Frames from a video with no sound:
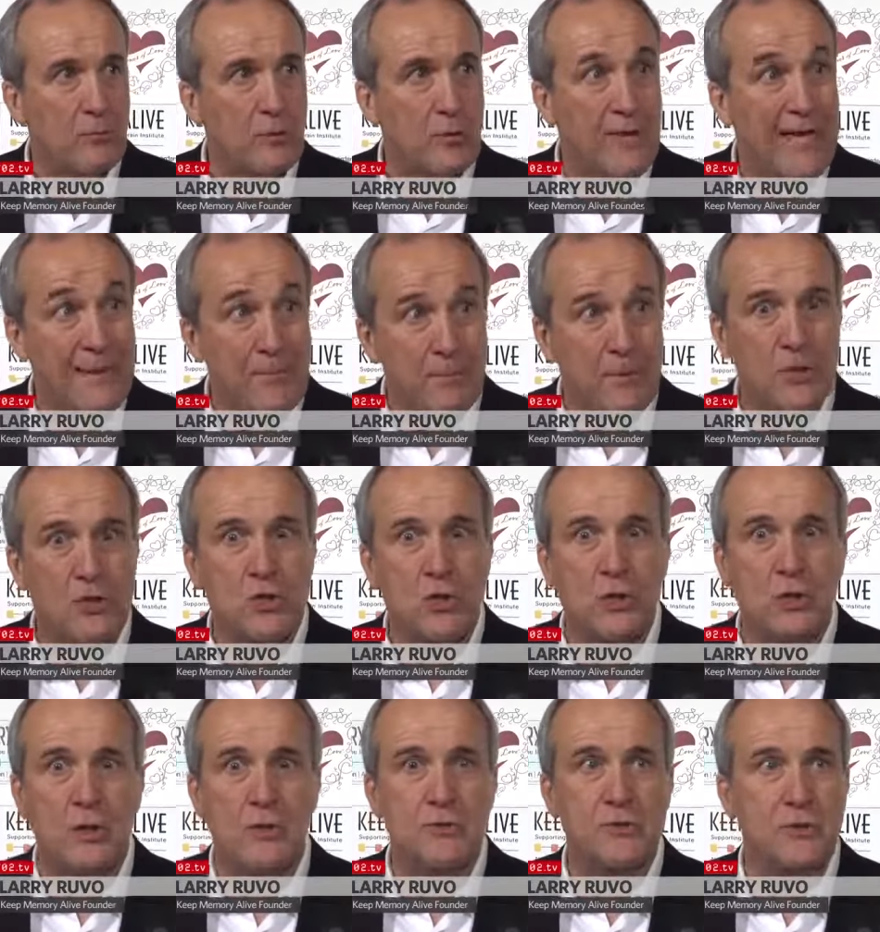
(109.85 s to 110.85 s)
we're that much
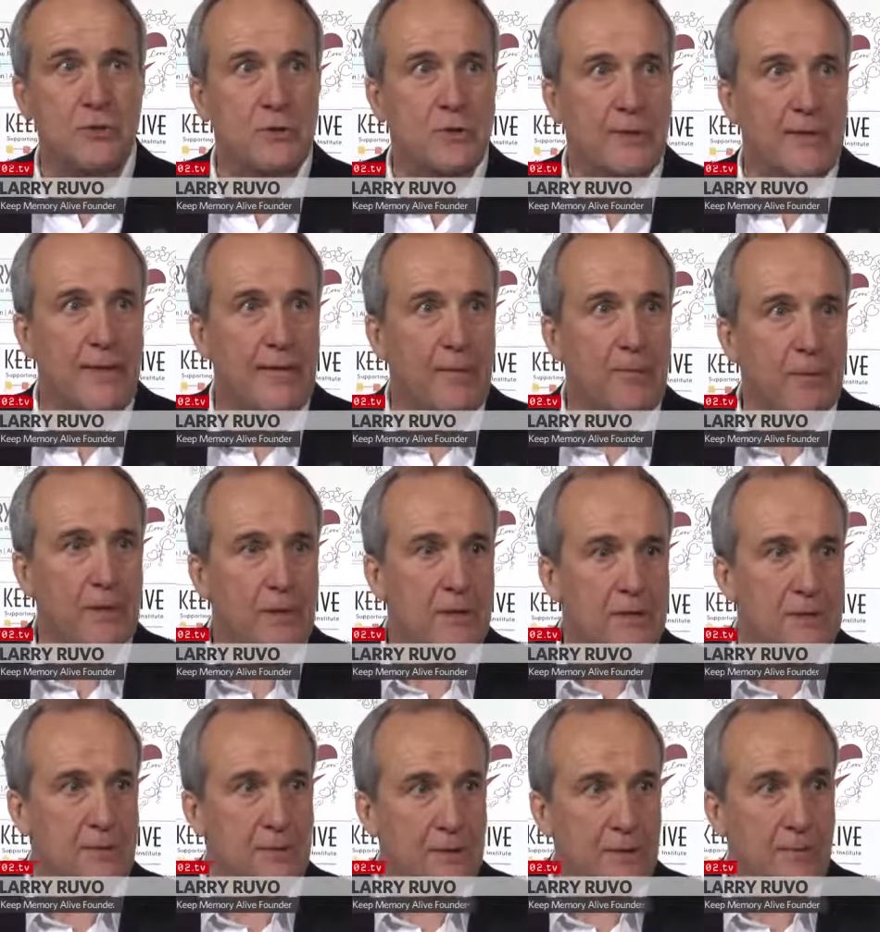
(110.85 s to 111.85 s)
closer tonight
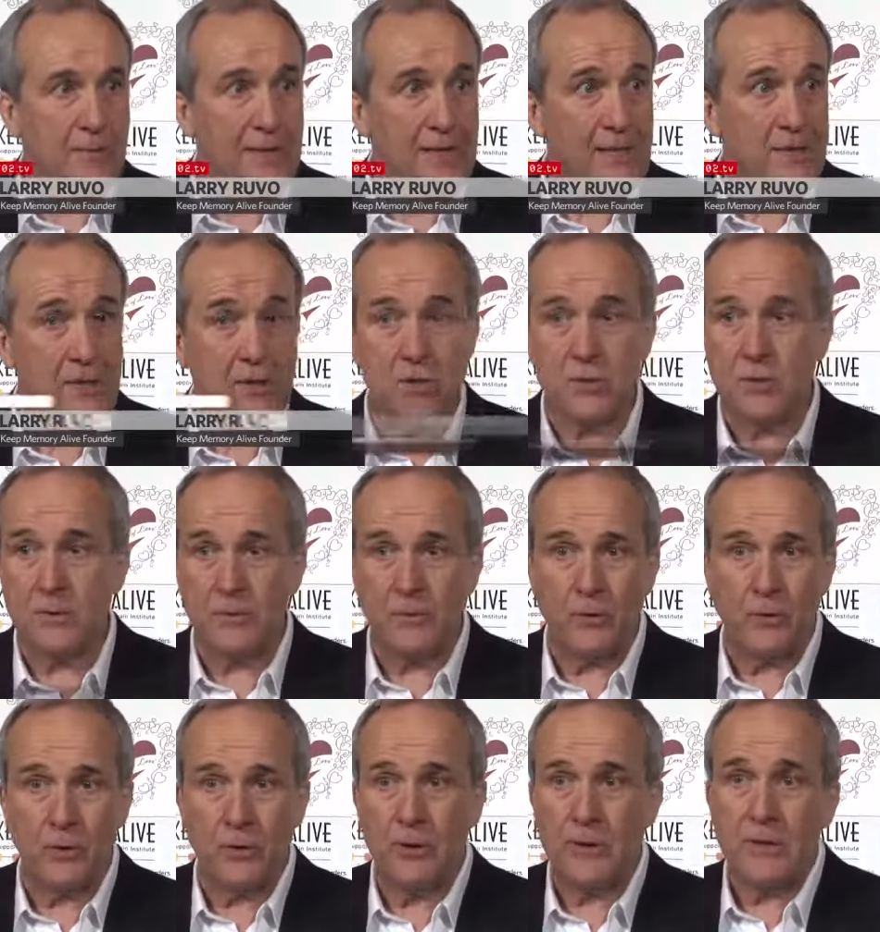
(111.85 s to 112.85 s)
because of the amazing
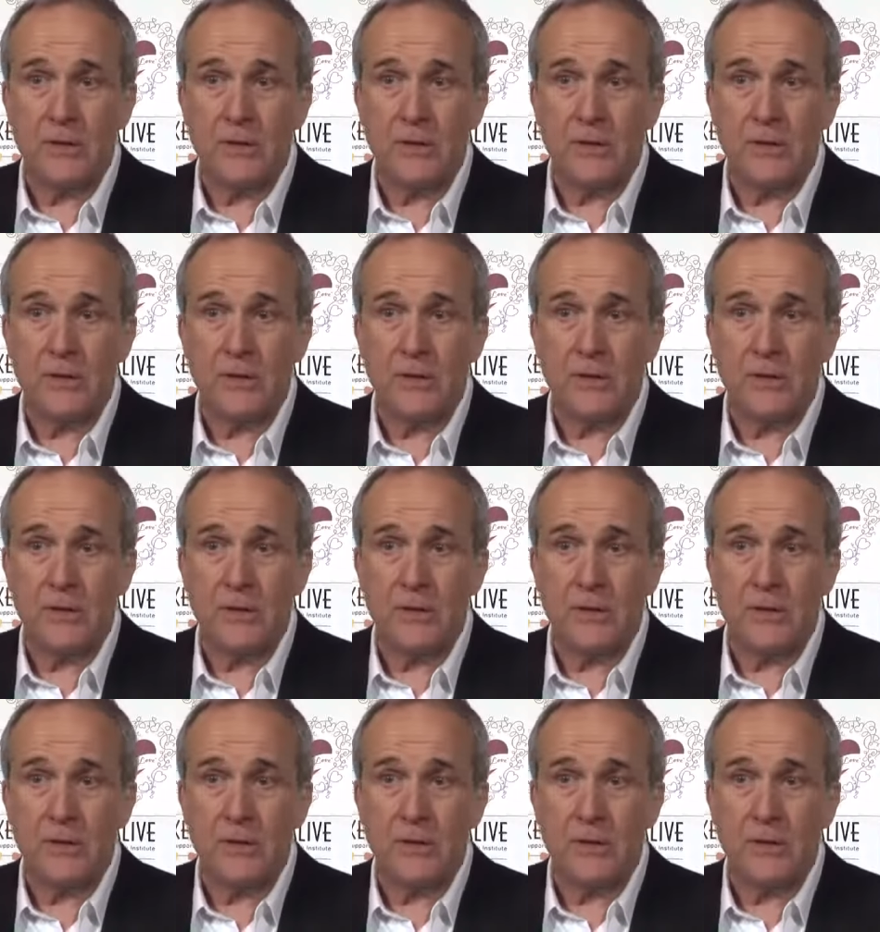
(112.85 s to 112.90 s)
support.